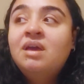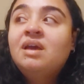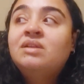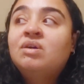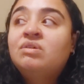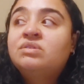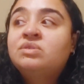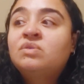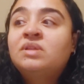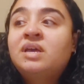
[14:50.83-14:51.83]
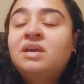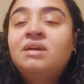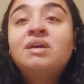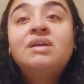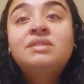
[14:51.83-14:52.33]
and also
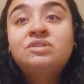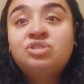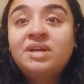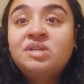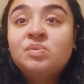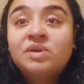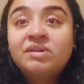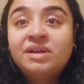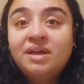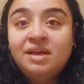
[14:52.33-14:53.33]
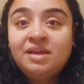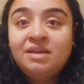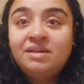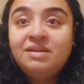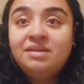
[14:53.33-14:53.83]
like the January
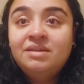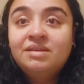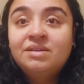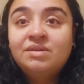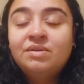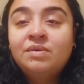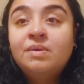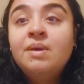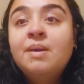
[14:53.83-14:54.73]
ahead, you know?